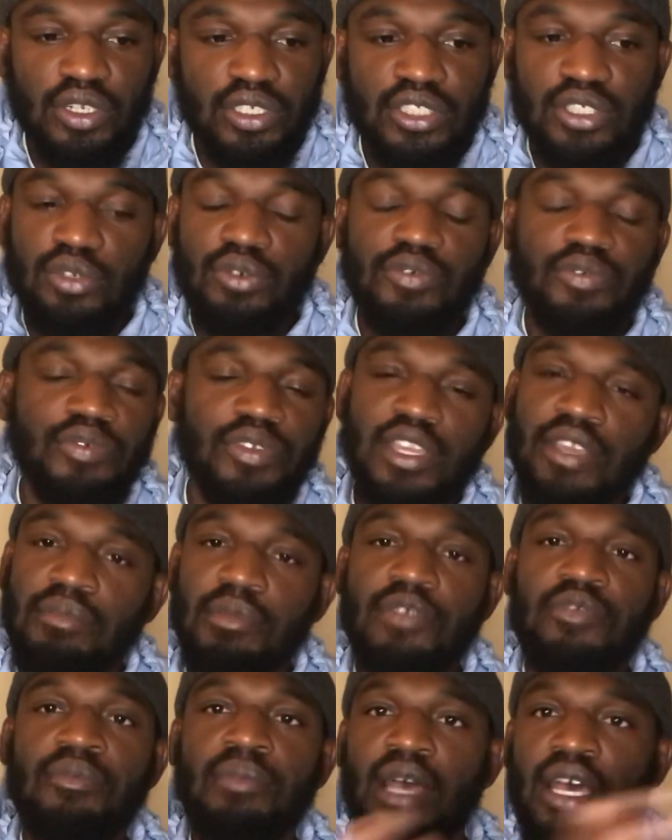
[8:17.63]
So forgive me
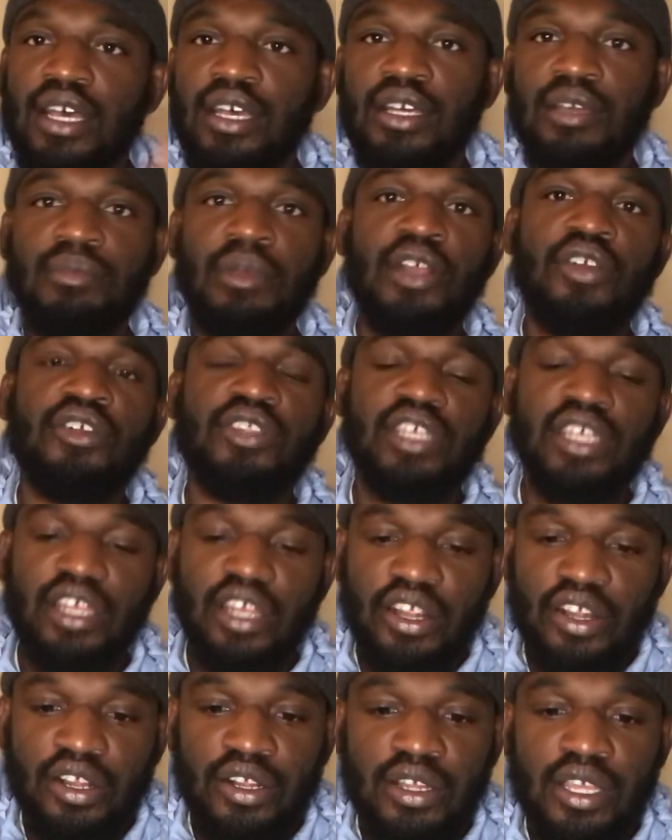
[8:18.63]
for my earlier
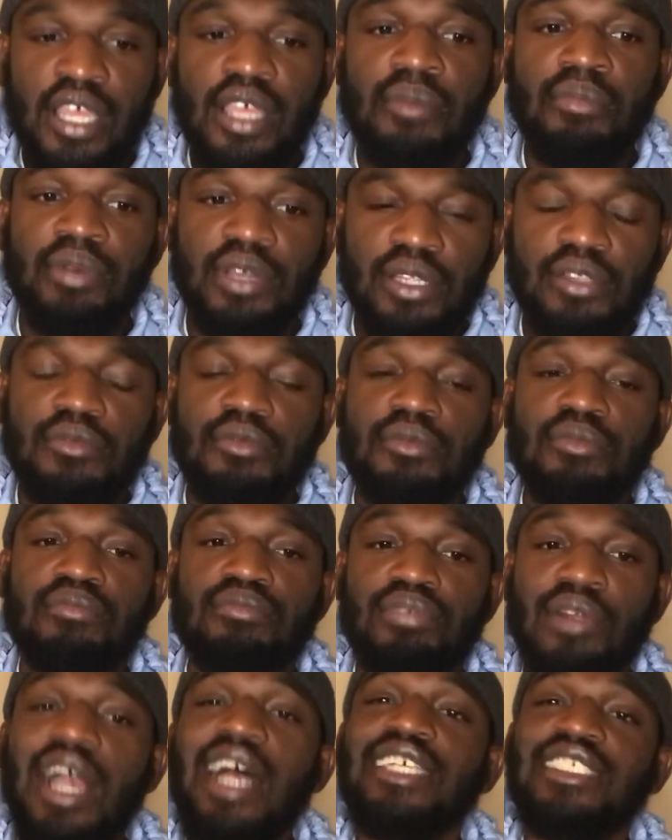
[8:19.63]
error. But
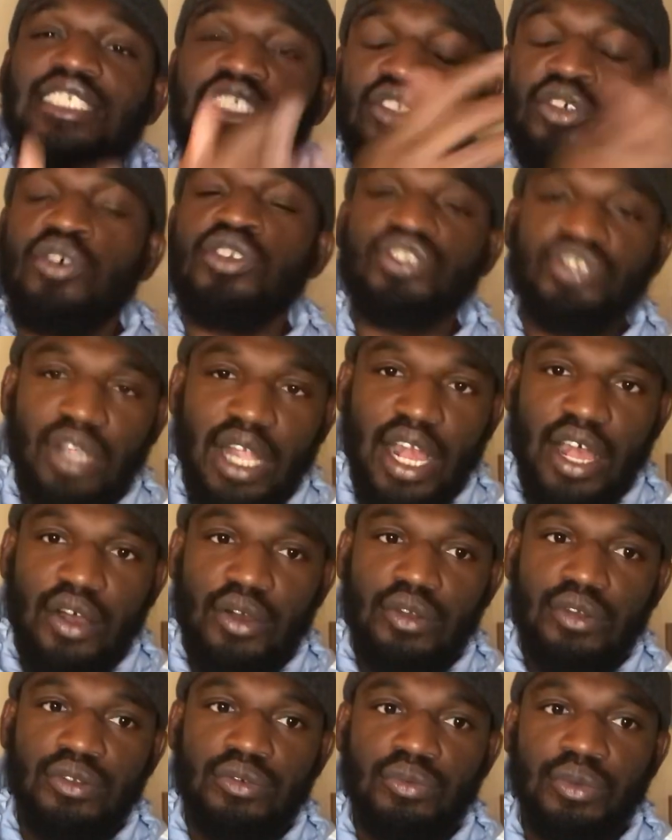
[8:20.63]
Bras is on trial
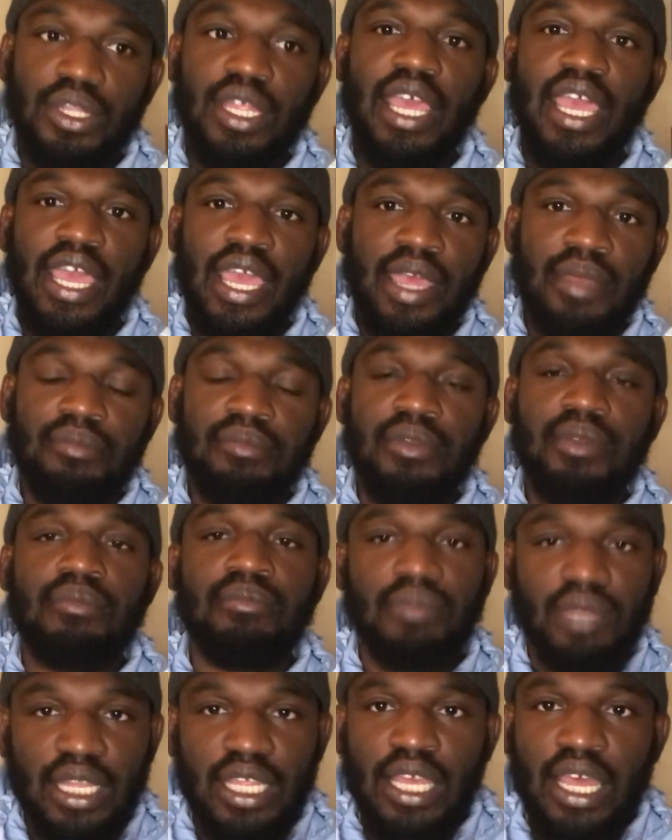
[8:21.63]
with
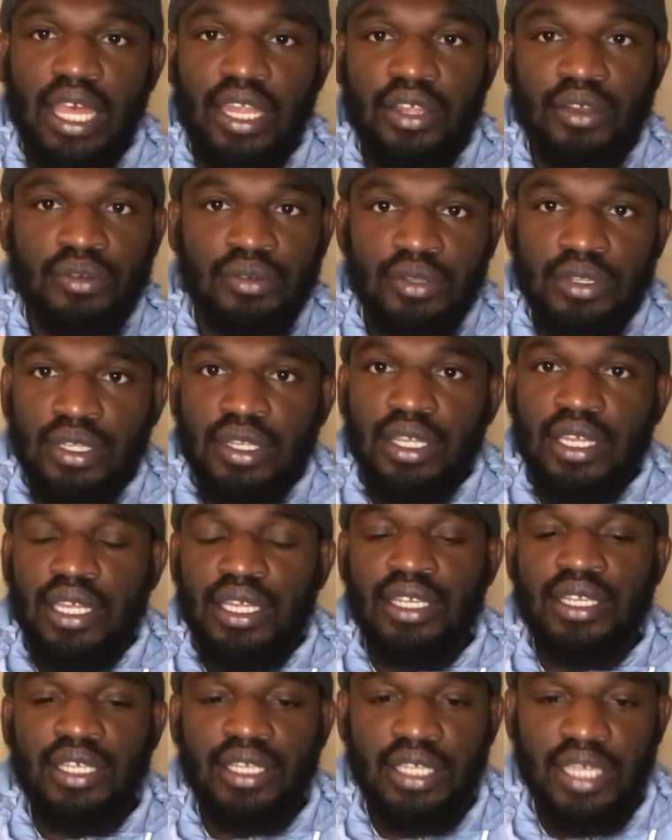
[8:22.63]
Meliano,
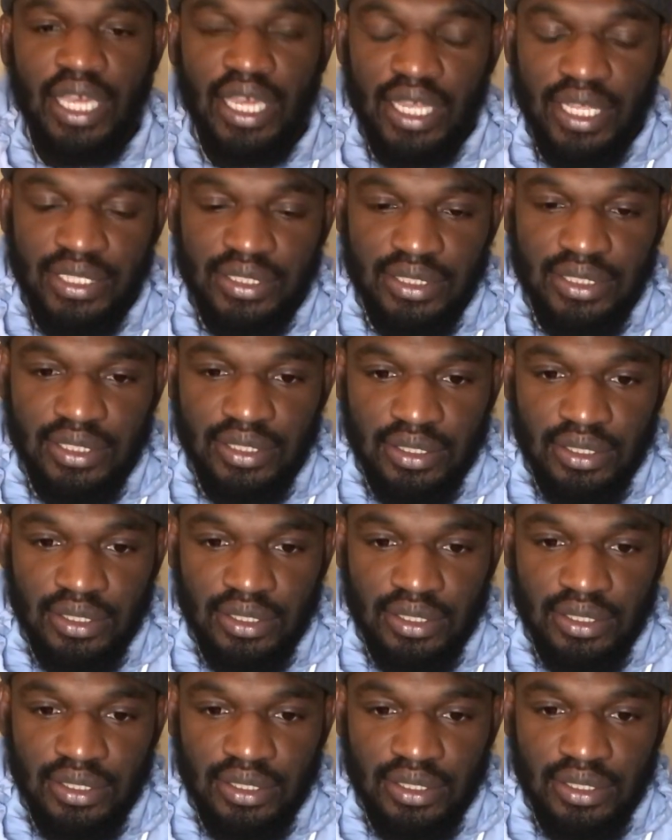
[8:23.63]
and Khaz.